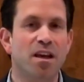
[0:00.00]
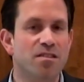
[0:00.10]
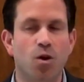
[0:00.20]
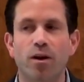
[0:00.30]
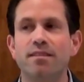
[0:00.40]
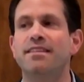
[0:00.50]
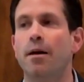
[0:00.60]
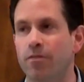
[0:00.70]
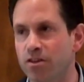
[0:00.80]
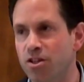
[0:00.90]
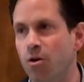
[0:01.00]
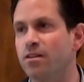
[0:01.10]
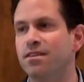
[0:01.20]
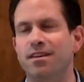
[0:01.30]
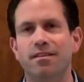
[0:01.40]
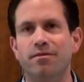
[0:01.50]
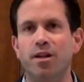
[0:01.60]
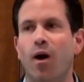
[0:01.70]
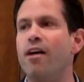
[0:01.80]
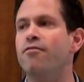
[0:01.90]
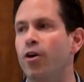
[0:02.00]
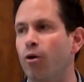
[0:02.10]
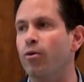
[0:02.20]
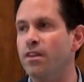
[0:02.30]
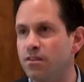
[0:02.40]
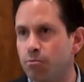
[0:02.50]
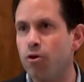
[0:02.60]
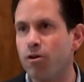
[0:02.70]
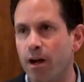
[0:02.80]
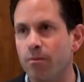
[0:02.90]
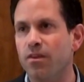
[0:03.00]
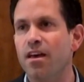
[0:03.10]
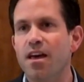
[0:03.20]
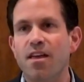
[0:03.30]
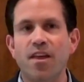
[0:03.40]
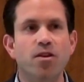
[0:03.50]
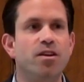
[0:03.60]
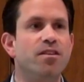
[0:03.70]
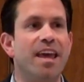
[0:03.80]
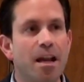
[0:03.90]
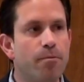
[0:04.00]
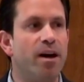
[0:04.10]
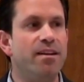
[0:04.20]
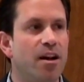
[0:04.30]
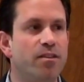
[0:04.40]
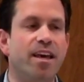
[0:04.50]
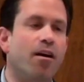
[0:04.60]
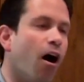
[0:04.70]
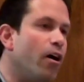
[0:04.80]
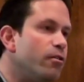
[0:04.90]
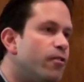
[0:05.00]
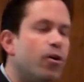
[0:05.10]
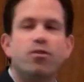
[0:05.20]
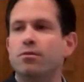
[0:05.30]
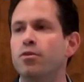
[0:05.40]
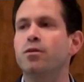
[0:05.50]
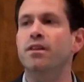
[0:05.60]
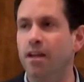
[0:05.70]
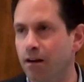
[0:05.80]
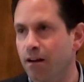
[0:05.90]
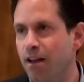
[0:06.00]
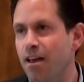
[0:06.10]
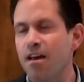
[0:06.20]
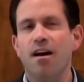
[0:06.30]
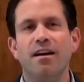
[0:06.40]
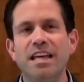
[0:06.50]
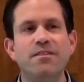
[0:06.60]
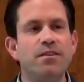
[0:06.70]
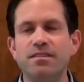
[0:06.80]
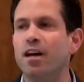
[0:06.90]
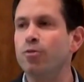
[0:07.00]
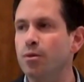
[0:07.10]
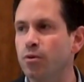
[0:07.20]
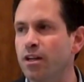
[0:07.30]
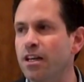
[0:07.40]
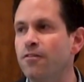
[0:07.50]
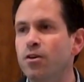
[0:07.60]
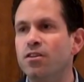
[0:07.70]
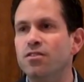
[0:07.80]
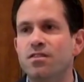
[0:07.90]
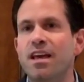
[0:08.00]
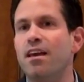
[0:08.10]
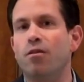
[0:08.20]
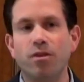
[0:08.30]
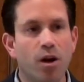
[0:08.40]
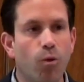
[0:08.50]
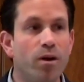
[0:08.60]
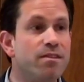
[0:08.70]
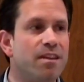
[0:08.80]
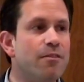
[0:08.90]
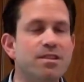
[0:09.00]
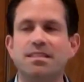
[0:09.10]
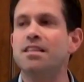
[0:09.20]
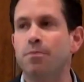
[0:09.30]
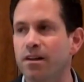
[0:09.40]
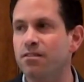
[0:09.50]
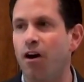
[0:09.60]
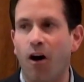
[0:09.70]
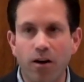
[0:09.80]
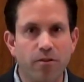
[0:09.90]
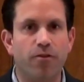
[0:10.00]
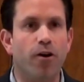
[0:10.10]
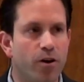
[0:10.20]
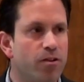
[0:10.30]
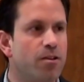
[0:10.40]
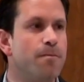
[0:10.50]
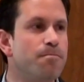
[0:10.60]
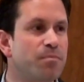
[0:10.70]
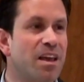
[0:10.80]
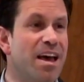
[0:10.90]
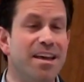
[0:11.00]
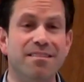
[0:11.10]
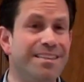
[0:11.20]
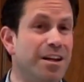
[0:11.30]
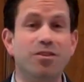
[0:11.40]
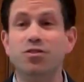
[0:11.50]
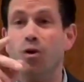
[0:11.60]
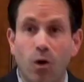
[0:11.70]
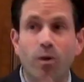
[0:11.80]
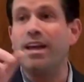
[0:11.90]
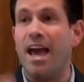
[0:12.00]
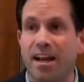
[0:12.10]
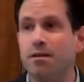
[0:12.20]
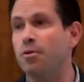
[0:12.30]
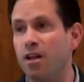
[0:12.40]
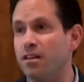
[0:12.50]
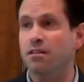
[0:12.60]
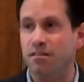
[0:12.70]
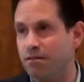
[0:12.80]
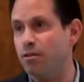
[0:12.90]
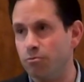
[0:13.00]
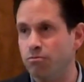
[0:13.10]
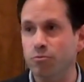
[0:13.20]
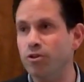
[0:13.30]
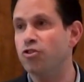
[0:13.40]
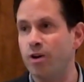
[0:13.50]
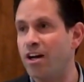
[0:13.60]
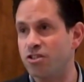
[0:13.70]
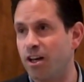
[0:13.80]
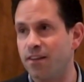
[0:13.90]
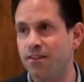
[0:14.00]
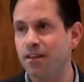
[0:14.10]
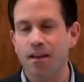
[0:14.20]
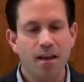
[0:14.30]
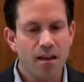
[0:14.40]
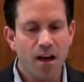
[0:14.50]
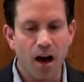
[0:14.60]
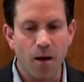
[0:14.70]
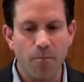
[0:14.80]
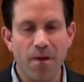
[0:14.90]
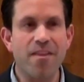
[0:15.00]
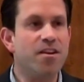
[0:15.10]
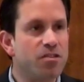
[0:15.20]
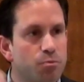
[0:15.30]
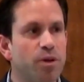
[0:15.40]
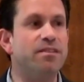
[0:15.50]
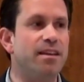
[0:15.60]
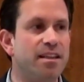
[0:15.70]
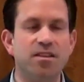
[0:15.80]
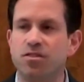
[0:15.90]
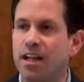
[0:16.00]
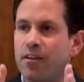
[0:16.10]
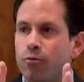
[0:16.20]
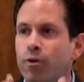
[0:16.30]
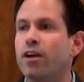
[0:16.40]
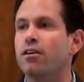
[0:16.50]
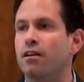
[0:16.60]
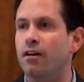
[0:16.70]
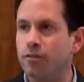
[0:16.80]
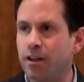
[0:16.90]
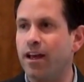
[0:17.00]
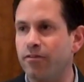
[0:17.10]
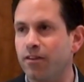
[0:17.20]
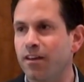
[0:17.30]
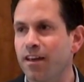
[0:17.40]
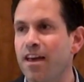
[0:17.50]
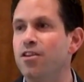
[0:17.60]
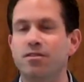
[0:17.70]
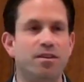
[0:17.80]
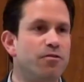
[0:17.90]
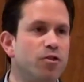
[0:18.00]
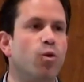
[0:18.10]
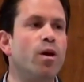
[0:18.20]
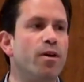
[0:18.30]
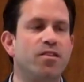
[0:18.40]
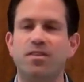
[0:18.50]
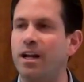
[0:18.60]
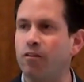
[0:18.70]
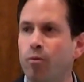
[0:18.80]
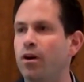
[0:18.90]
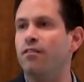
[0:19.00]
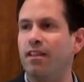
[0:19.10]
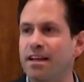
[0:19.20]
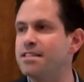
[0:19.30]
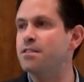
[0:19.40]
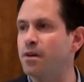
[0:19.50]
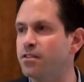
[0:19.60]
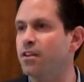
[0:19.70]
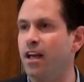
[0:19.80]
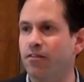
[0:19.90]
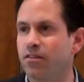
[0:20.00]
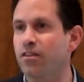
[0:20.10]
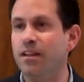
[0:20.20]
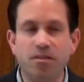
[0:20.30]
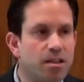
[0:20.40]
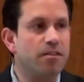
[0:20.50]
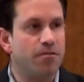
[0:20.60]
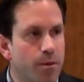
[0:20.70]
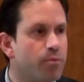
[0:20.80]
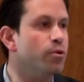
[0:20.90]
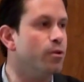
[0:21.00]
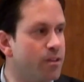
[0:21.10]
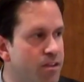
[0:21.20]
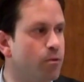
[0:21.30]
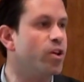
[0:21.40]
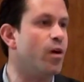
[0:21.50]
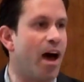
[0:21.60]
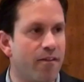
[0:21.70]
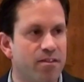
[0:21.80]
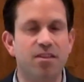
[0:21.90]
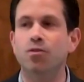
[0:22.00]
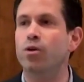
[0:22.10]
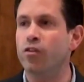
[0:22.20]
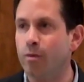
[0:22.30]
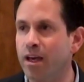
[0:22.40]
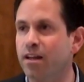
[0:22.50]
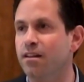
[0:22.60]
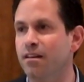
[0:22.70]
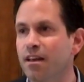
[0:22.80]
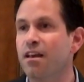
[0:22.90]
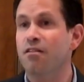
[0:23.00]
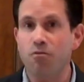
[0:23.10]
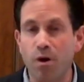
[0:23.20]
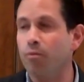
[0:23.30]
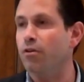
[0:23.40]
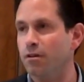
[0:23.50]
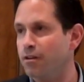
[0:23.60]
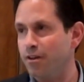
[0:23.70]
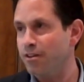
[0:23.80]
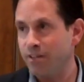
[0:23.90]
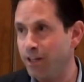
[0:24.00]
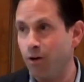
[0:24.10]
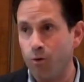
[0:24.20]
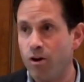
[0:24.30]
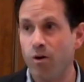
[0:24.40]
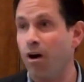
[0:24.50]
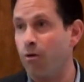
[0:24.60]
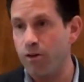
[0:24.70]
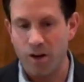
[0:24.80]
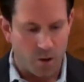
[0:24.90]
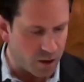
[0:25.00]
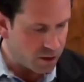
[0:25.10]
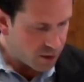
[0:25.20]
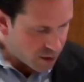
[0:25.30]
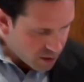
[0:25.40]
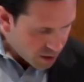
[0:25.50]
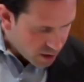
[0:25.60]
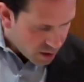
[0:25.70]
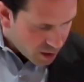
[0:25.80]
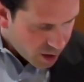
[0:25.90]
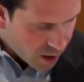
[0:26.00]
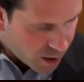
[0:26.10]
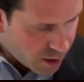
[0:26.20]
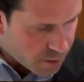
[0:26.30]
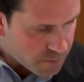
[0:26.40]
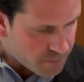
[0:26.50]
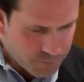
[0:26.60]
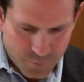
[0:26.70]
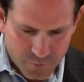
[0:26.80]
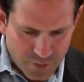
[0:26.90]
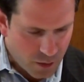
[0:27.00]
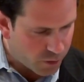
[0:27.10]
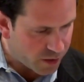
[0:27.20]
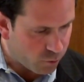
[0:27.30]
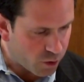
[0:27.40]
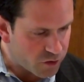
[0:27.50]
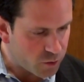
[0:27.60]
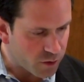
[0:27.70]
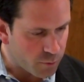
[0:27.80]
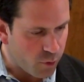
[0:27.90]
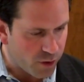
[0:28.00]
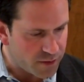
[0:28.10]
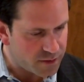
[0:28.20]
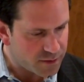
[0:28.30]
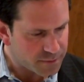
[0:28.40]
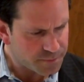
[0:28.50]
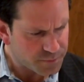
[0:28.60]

is go on to Snapfish, go on to iPhoto with these programs that you can hit a button, it'll take all your photos and put them in there. Even if it's not really pretty, if you can just take once every 6 months all your photos and do a quick edit to pull out the real trash shots, and then just print it. At least you'll have a record of your life. And you can, for $20, you then have a book of the last 6 months of your life. So at least you can flip through and see what you have and see where you've been and remember, where you are, where you're going. I want to give 1 or 2 other points.